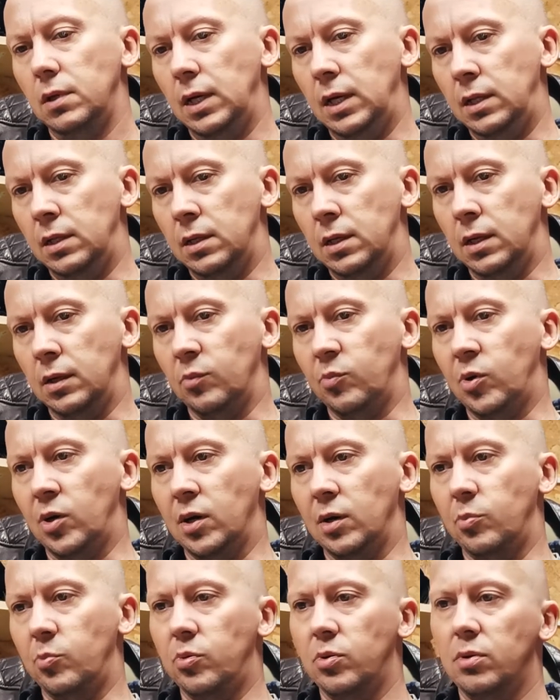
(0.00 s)
in the link
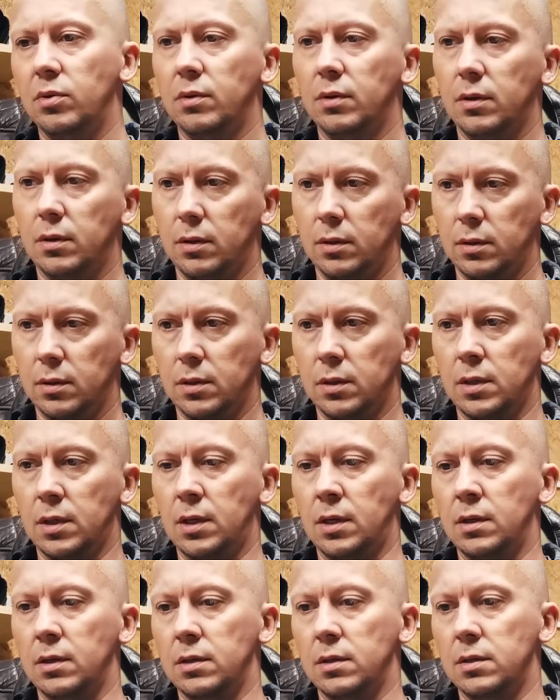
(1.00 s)
pipe
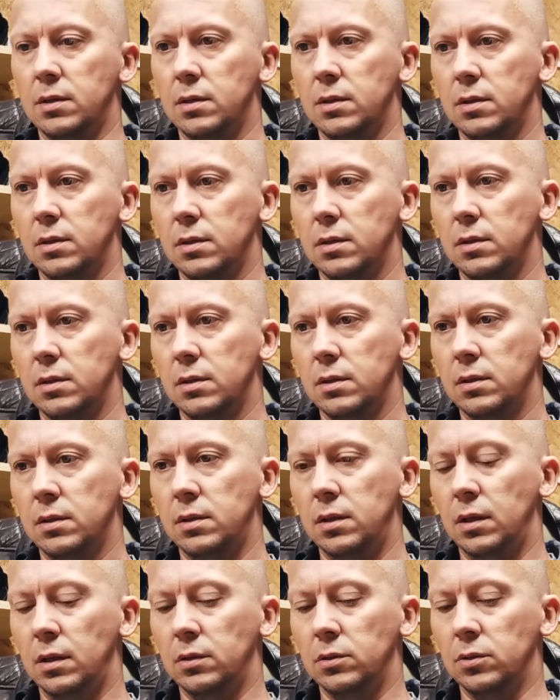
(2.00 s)
and
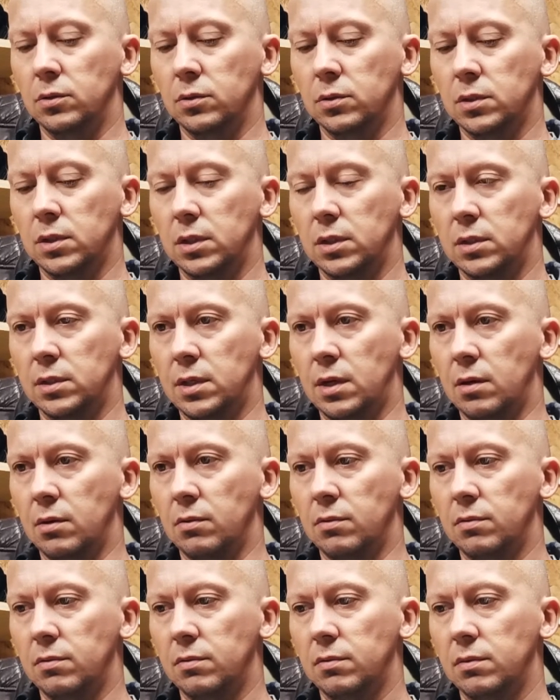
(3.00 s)
the exhaust
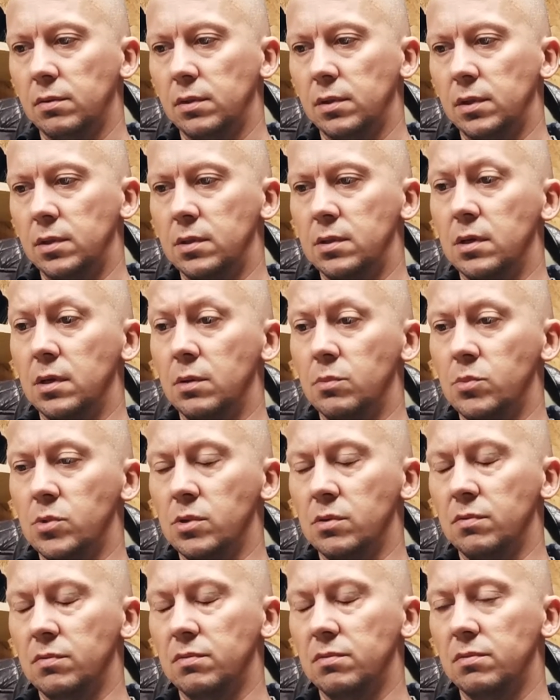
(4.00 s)
itself in terms
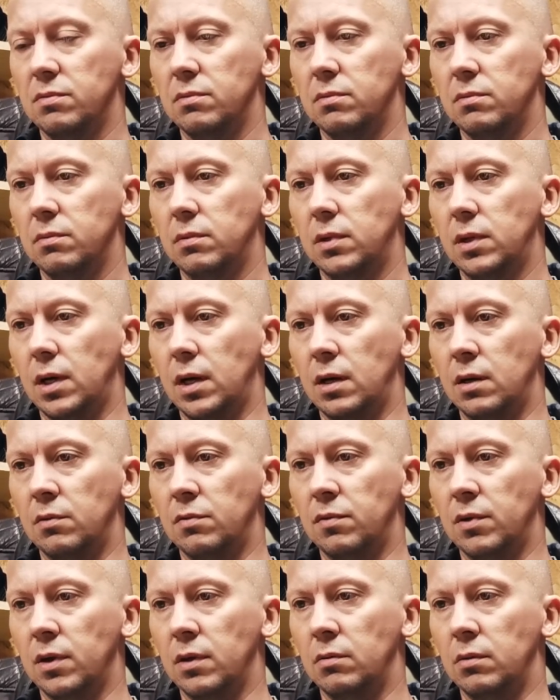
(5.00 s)
of getting the
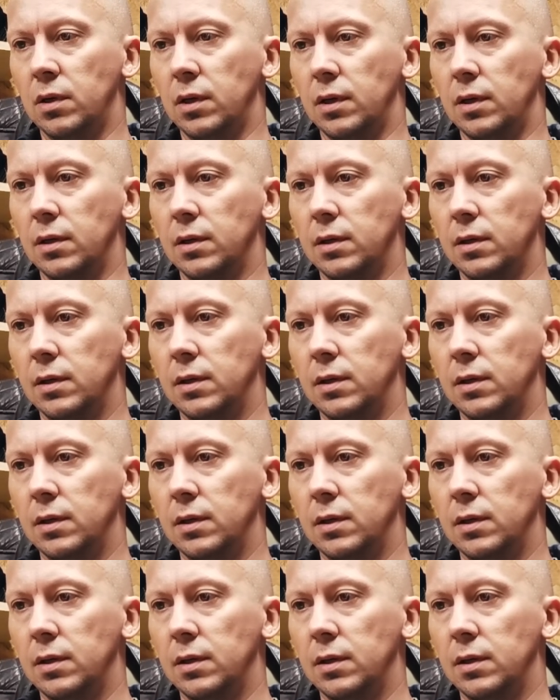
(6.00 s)
flow right.